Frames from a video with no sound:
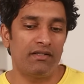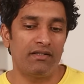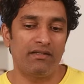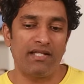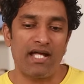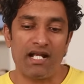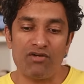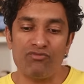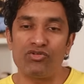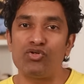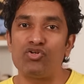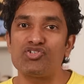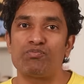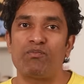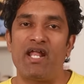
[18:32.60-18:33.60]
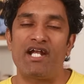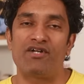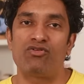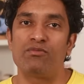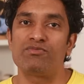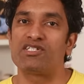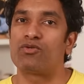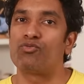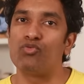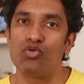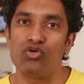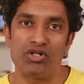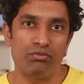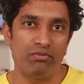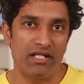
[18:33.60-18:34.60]
none of those platforms are
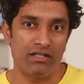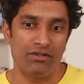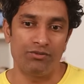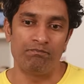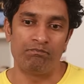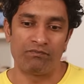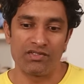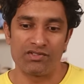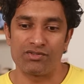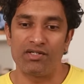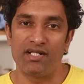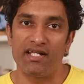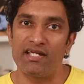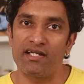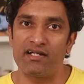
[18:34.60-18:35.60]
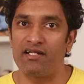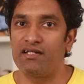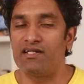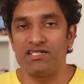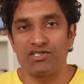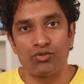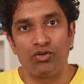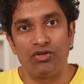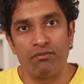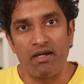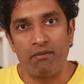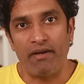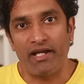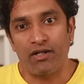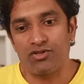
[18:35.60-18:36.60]
owned by you. So LinkedIn is owned
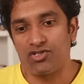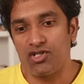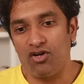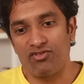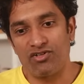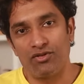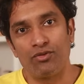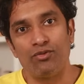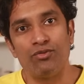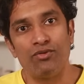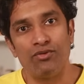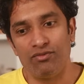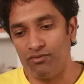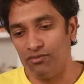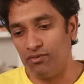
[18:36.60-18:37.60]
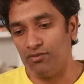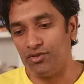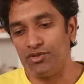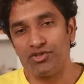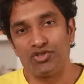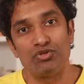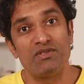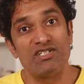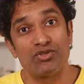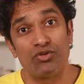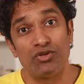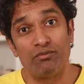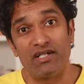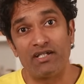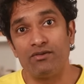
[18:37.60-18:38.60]
by Microsoft, Google, YouTube is
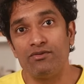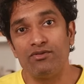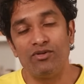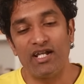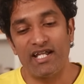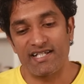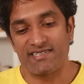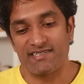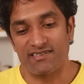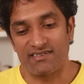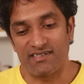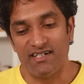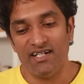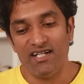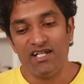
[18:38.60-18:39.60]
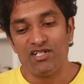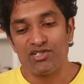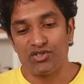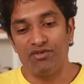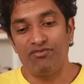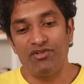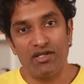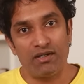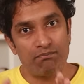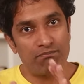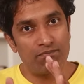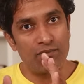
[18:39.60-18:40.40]
owned by Google, etc. So if you are